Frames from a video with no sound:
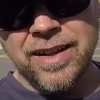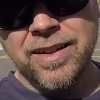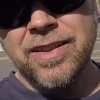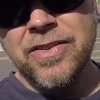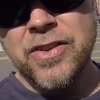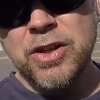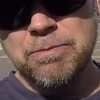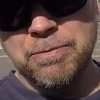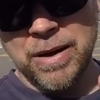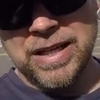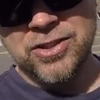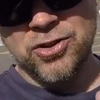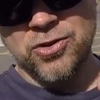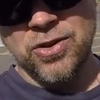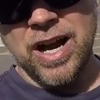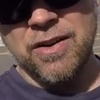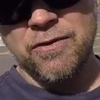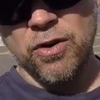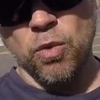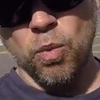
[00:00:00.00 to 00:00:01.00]
tell the
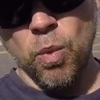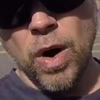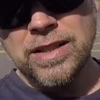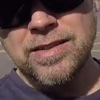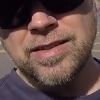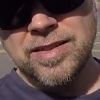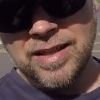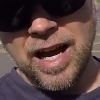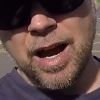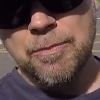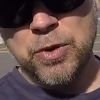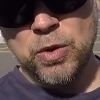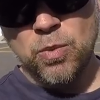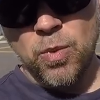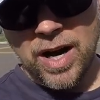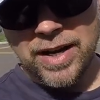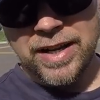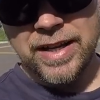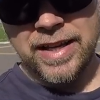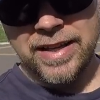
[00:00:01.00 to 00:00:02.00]
bus driver what
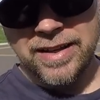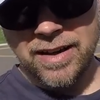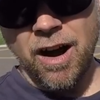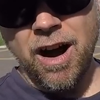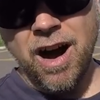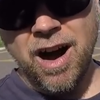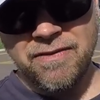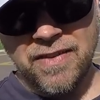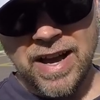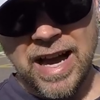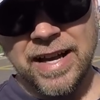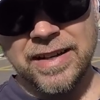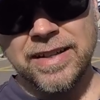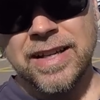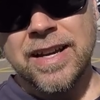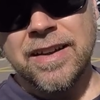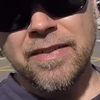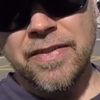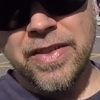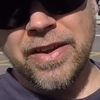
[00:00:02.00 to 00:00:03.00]
stop you want to get off at.